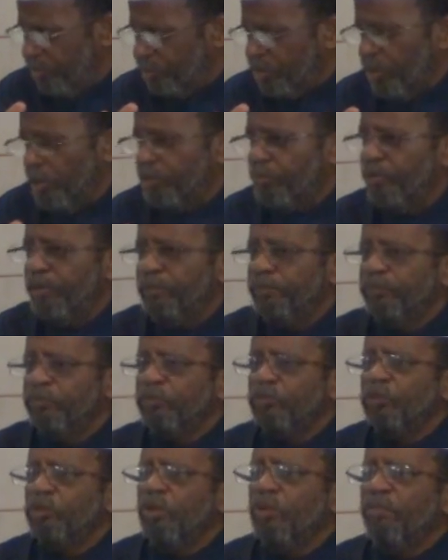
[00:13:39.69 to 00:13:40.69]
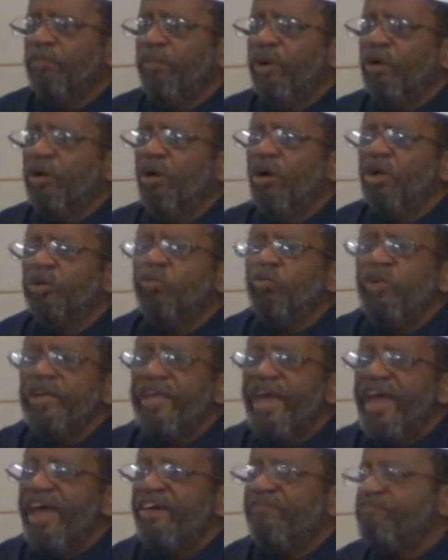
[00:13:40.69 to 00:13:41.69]
this country, because
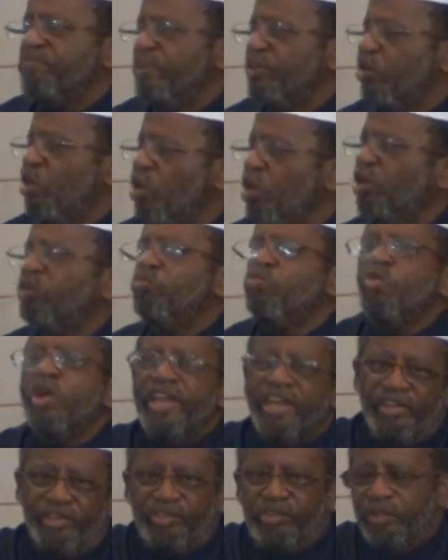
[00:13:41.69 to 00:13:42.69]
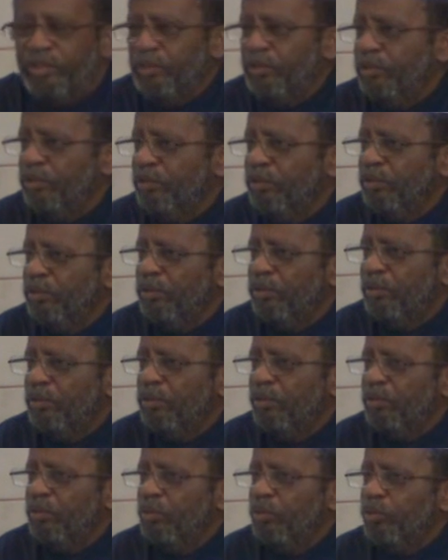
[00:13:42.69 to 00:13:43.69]
we have been hoodwinked
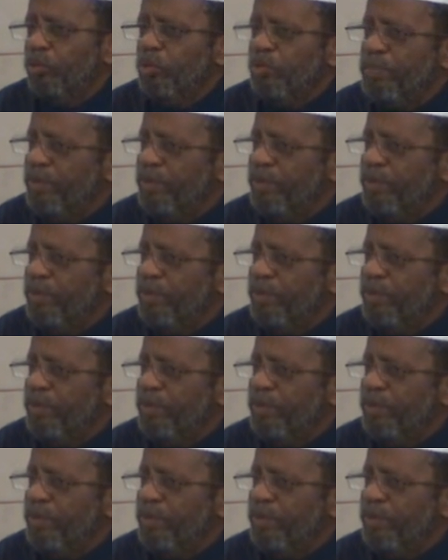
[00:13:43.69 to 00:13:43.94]
to